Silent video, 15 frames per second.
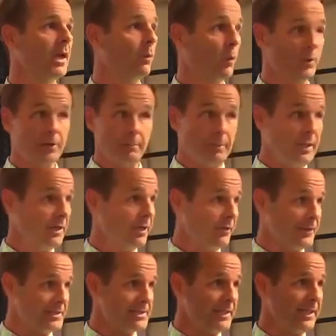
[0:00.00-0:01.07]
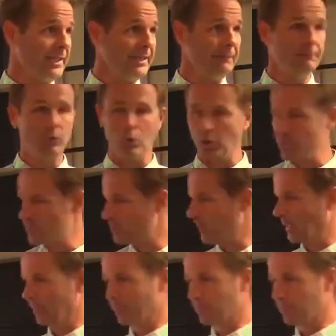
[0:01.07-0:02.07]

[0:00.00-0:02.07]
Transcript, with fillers: Whether being on the team or just being a